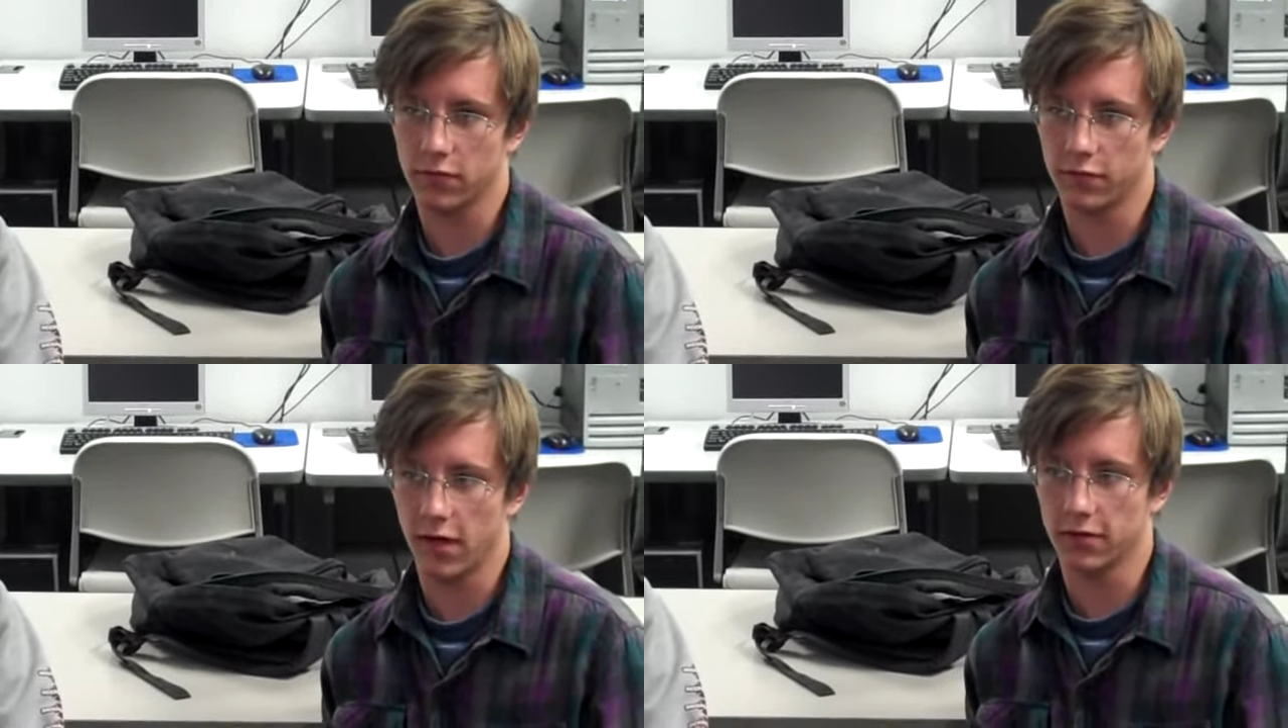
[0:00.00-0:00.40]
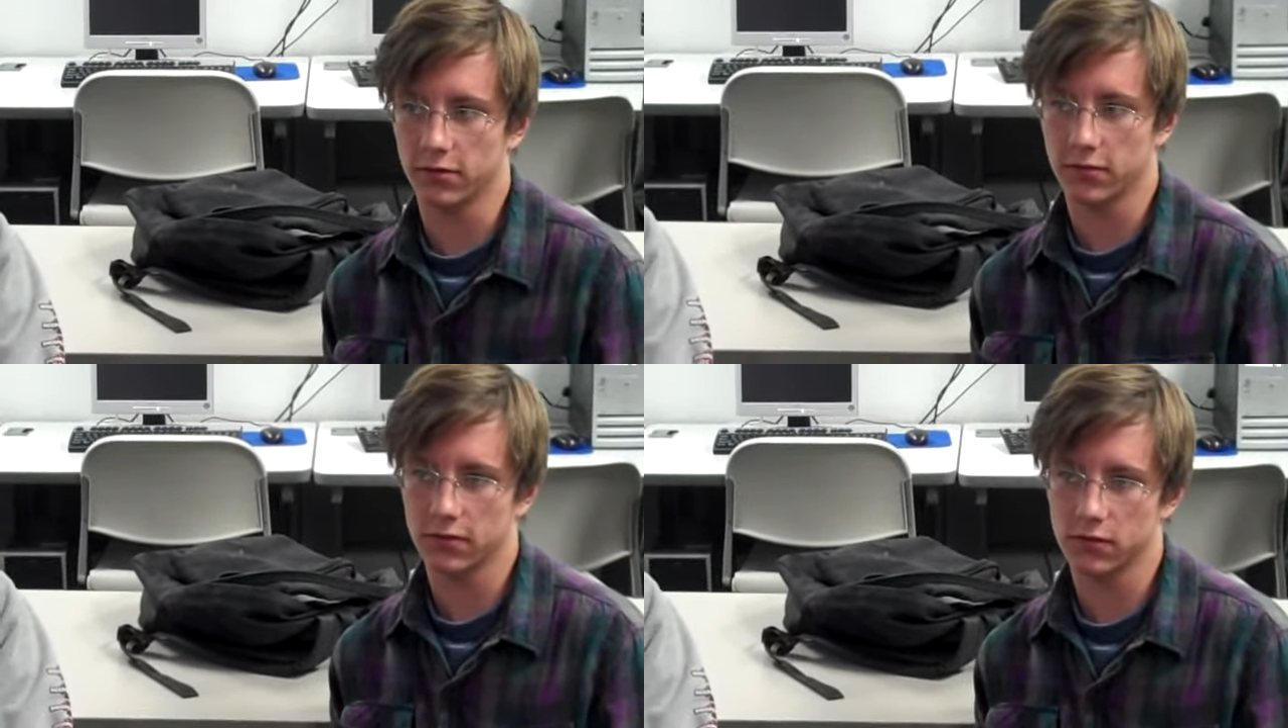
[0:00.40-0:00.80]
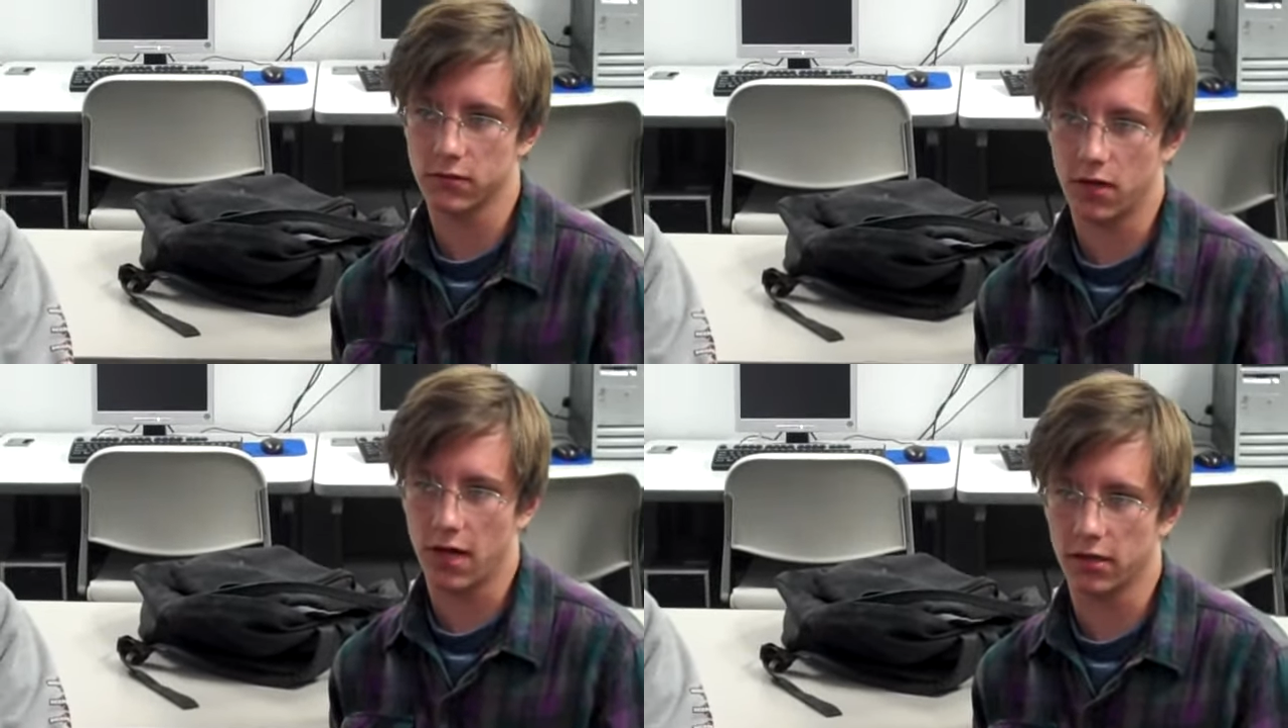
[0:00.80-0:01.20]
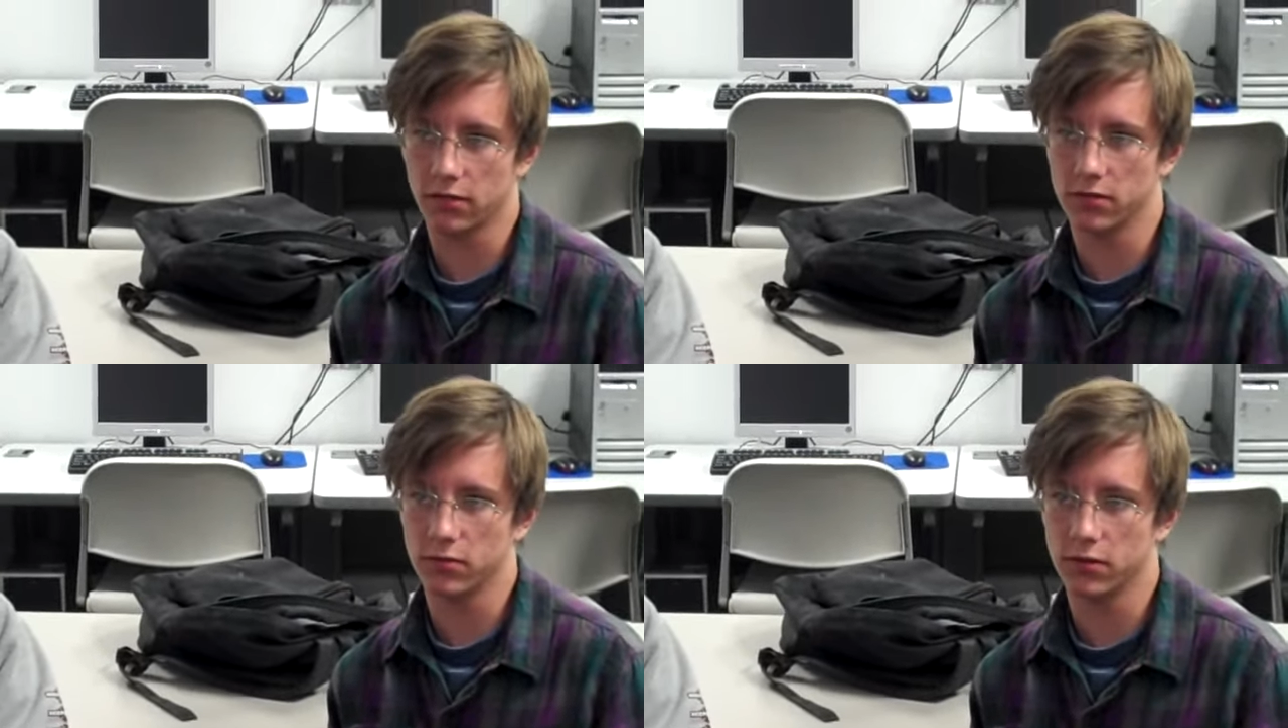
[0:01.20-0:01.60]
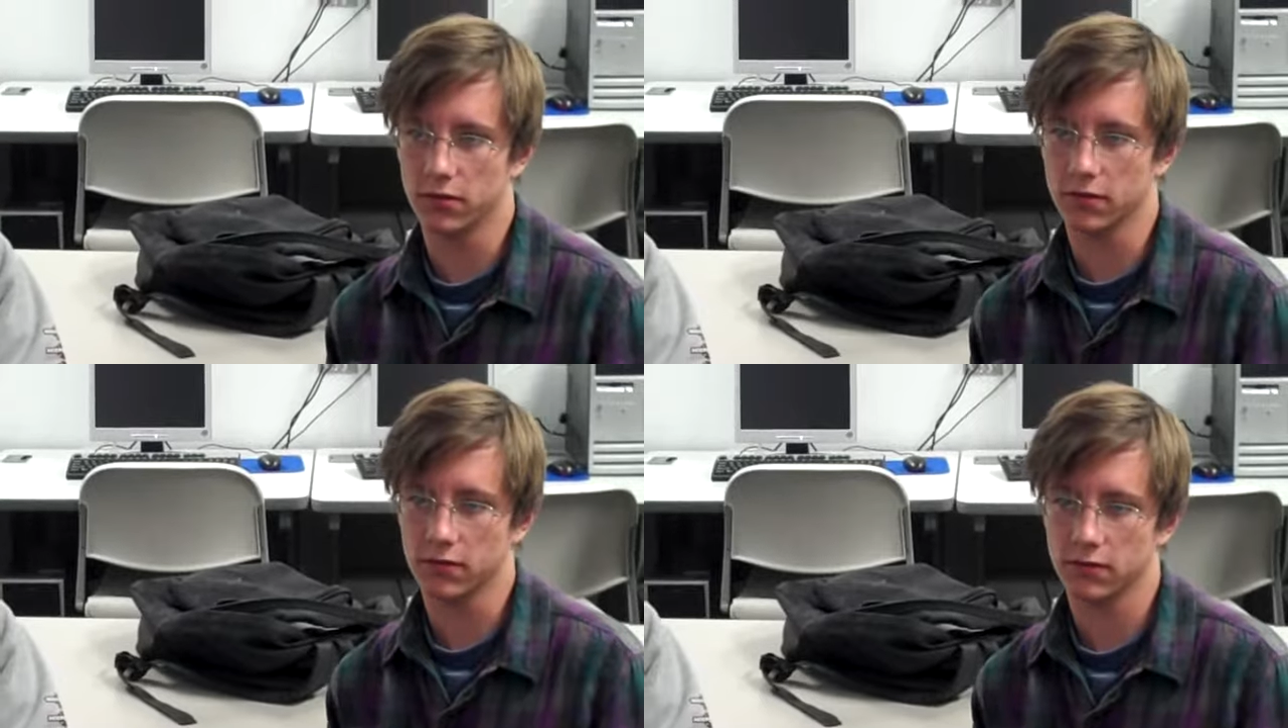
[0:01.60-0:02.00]
value it so highly
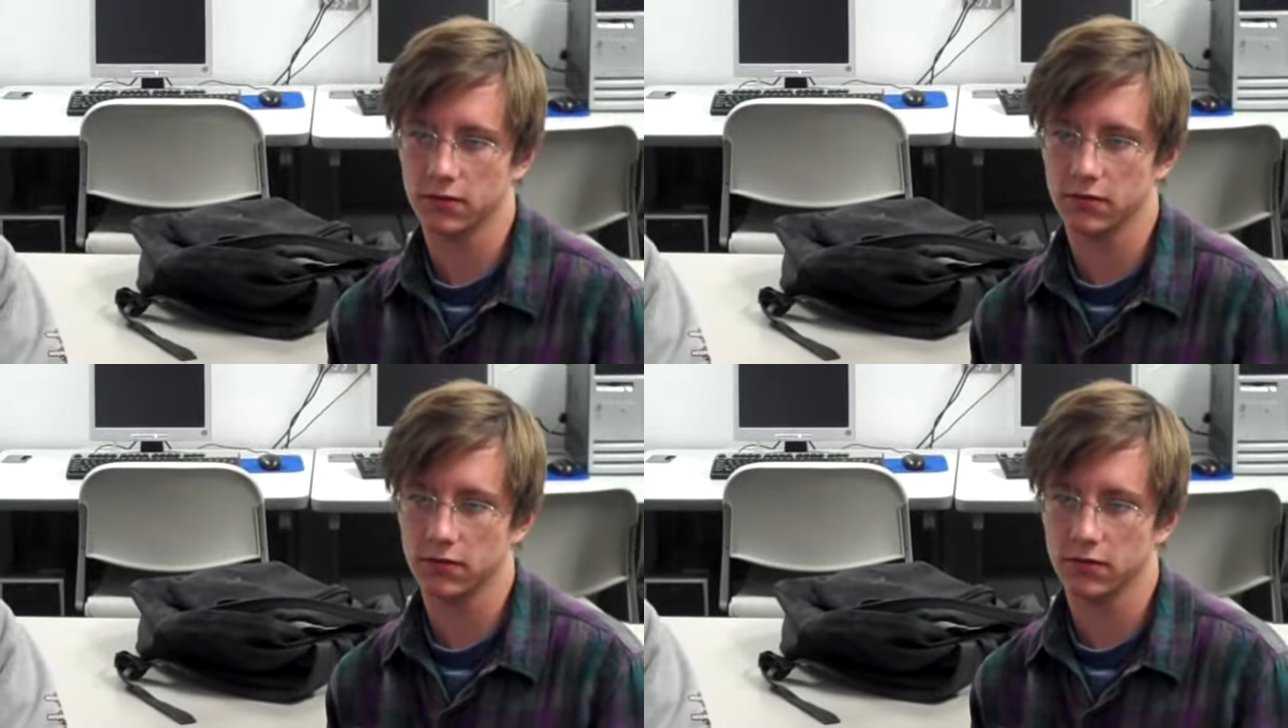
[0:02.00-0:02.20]
because